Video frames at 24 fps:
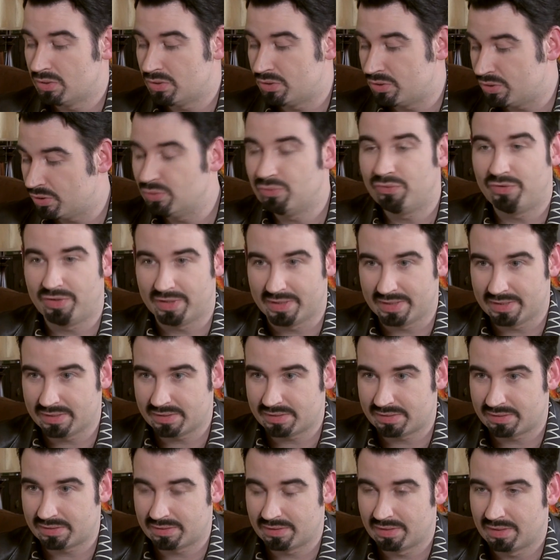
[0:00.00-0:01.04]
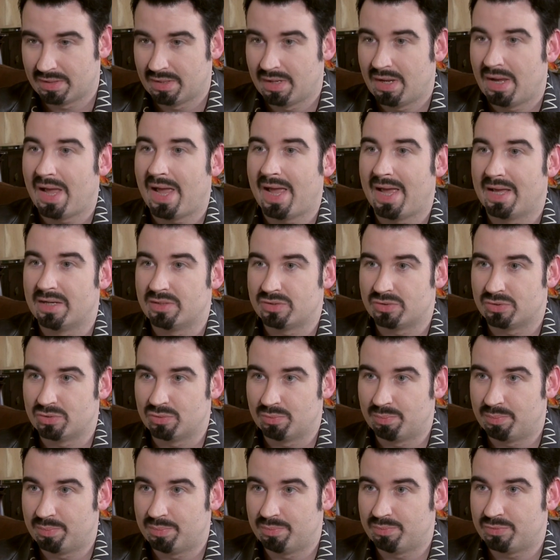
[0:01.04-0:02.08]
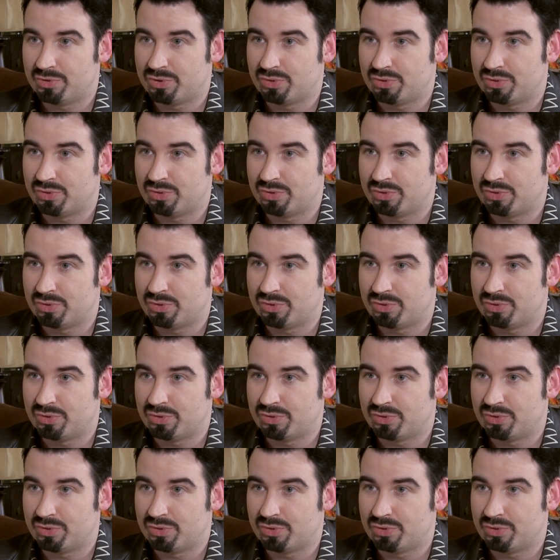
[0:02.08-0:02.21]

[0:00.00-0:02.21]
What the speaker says: do this and to